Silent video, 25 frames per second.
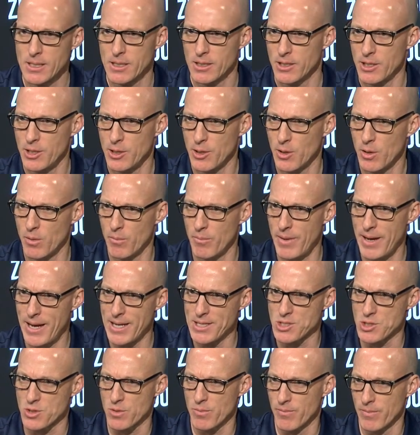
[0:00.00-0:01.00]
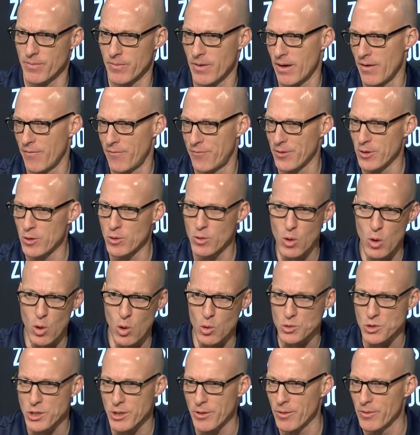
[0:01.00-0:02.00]
you know, made some field
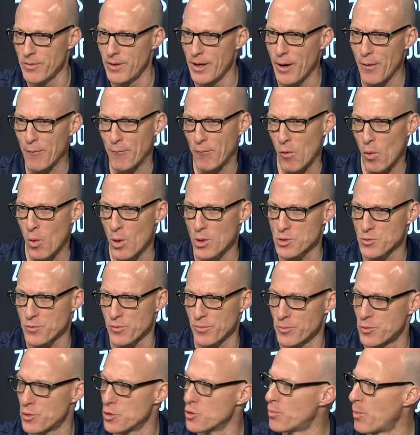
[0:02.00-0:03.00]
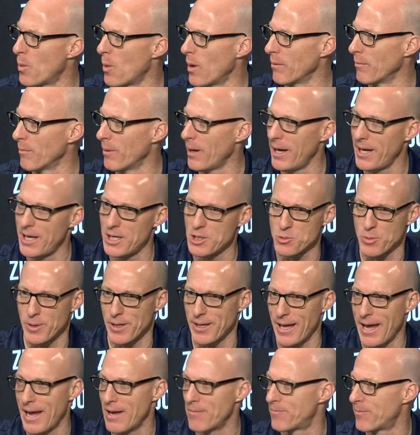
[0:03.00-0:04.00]
goals here and there for us from two-point range,
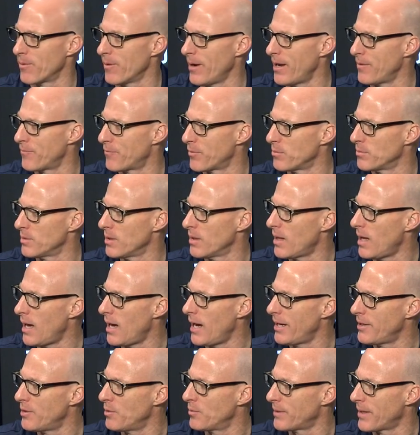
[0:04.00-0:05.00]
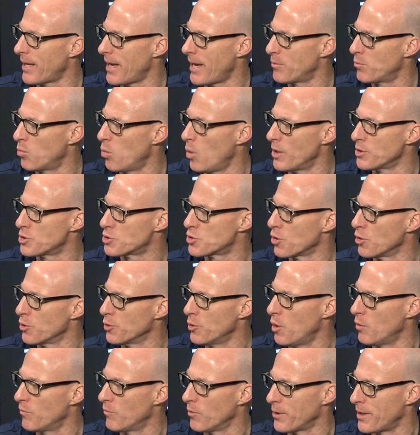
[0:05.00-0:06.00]
went 8 for 8 from the line, only had one
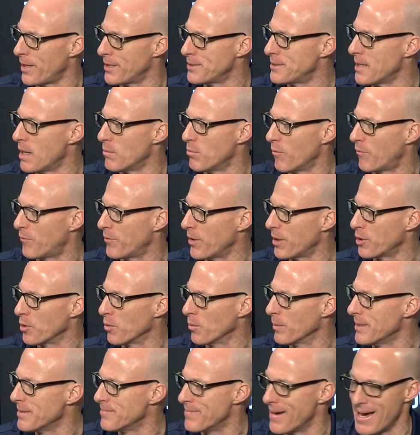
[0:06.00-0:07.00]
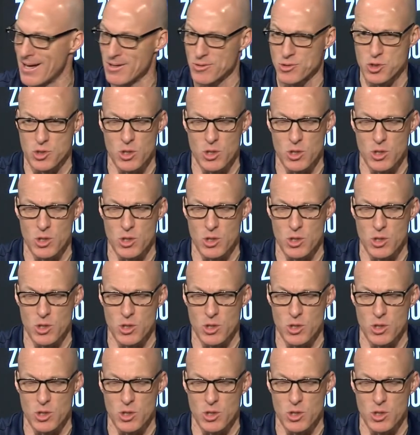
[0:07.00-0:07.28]
turnover and a double-figure rebound.